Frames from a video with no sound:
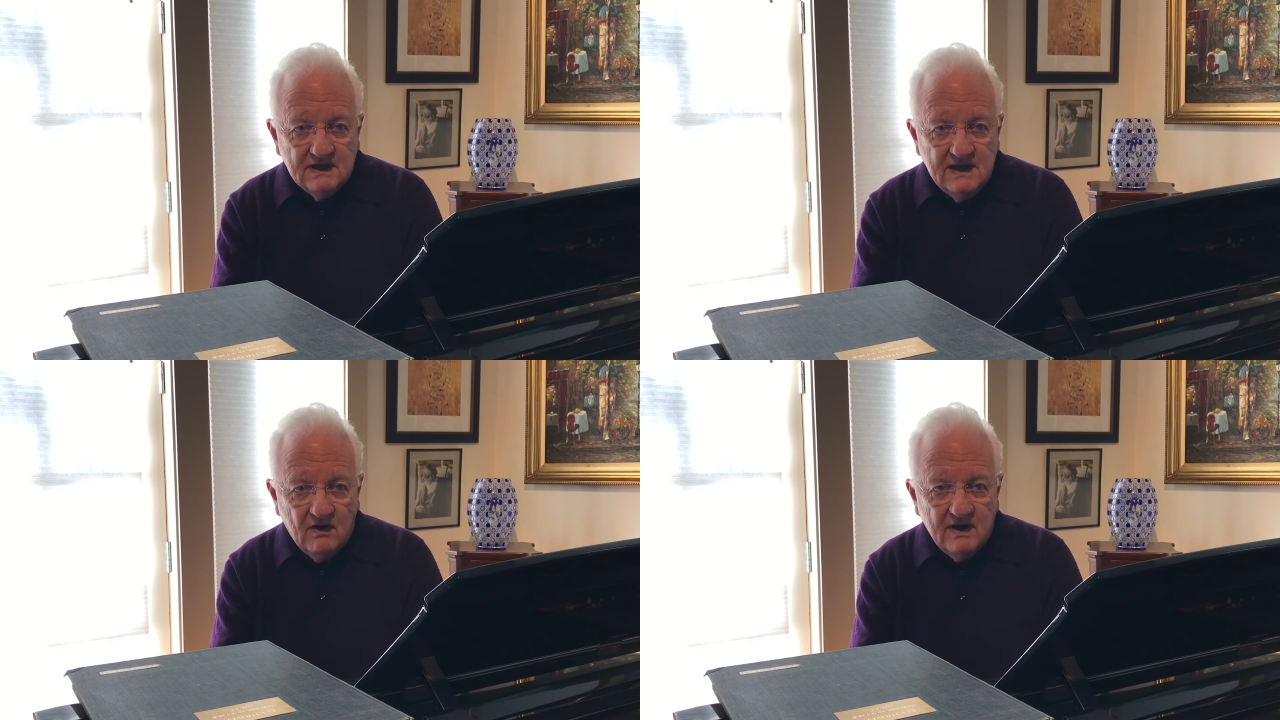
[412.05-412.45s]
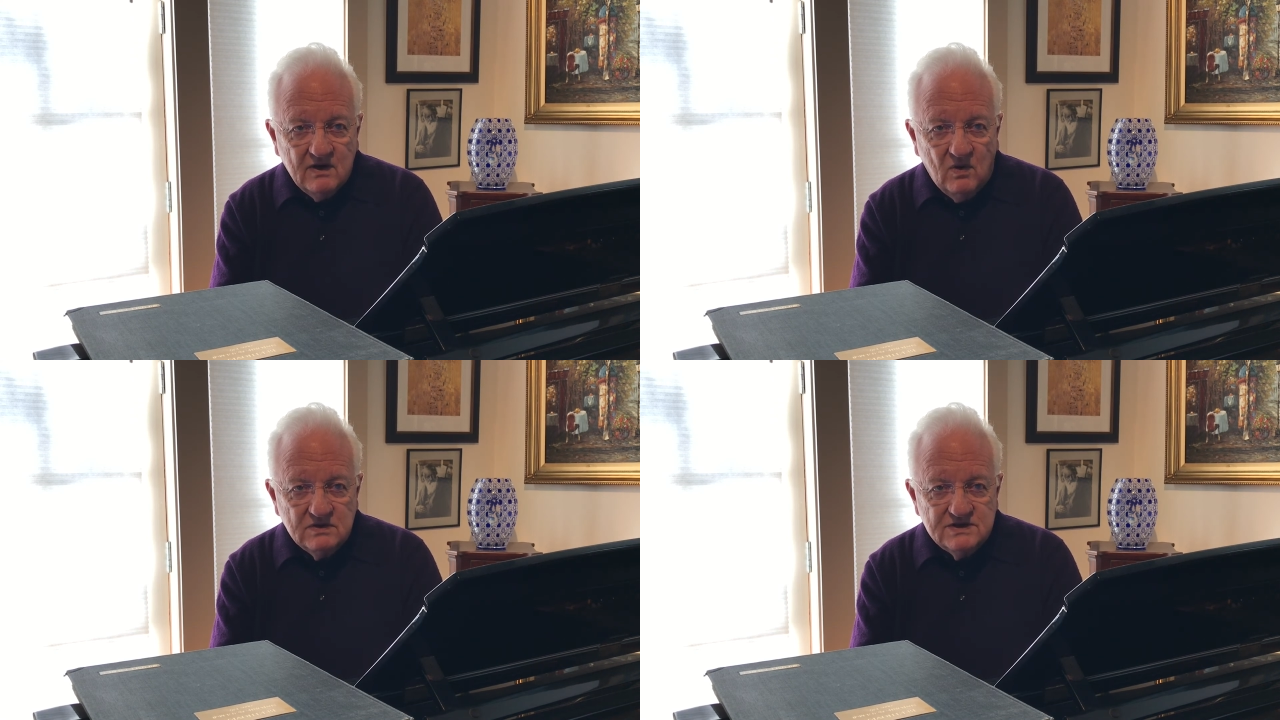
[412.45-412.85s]
Garrick
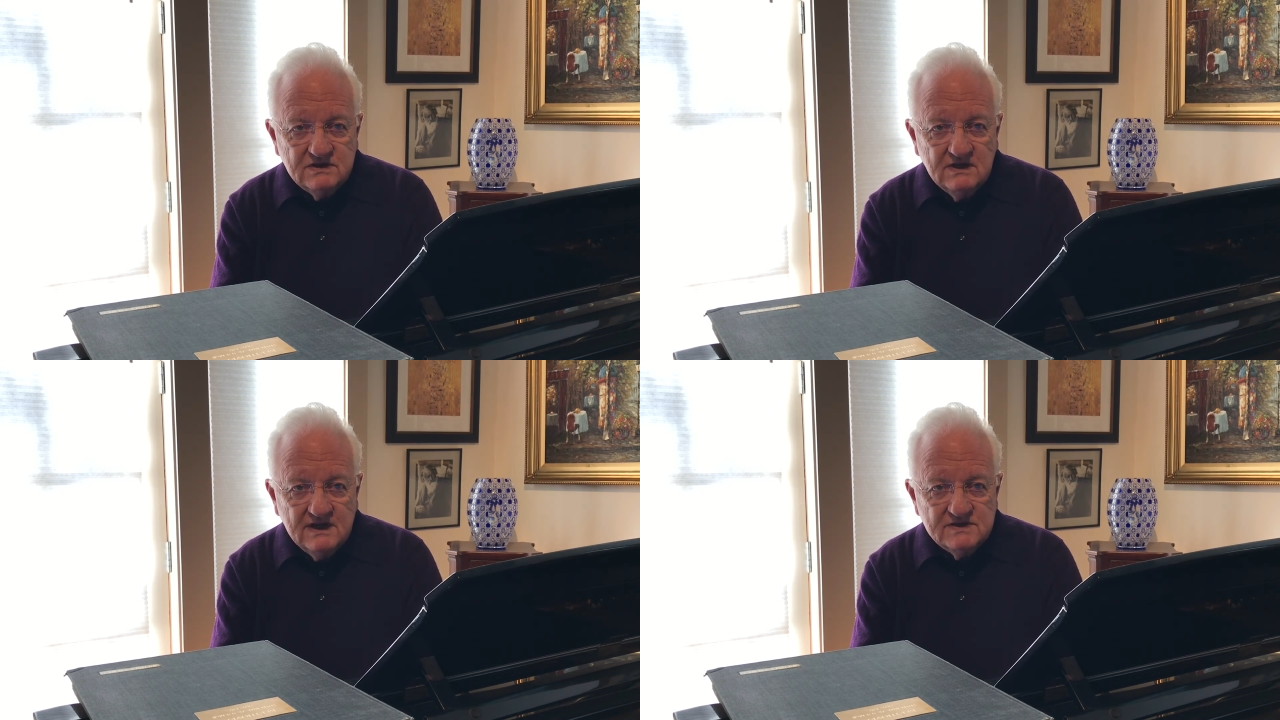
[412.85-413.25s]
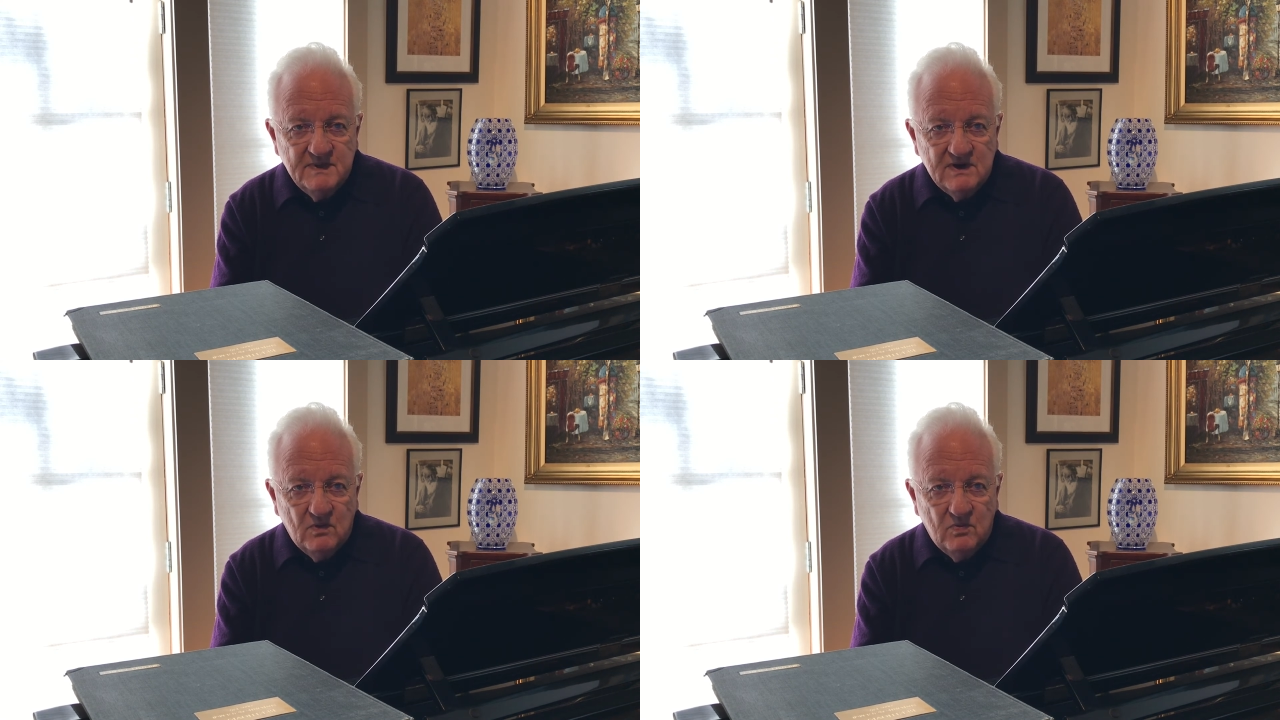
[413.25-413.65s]
Olson has
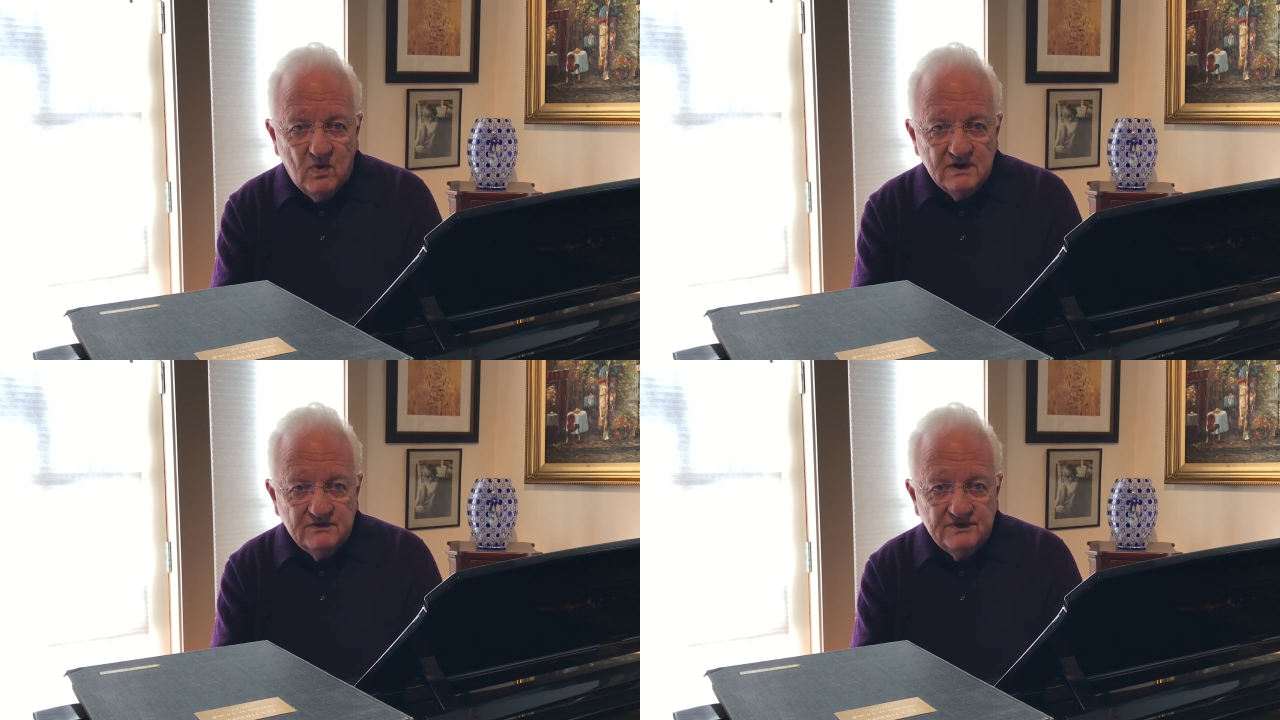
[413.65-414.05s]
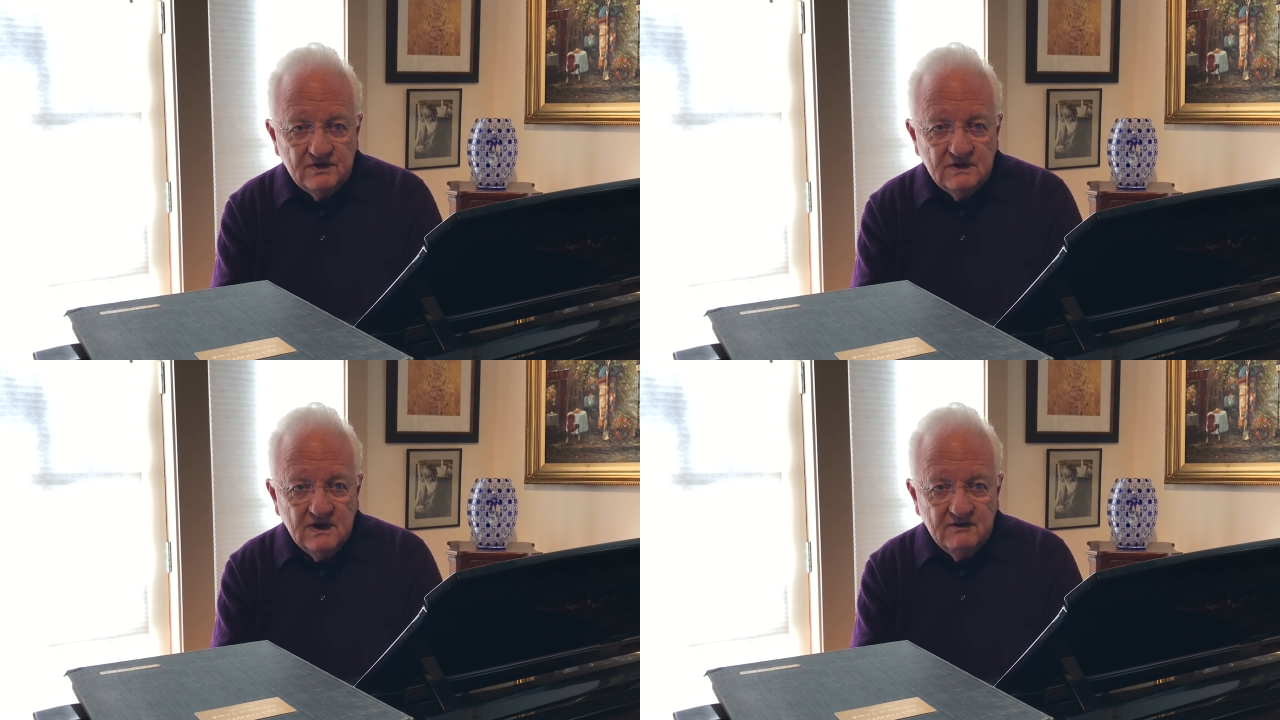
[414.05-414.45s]
been a wonderful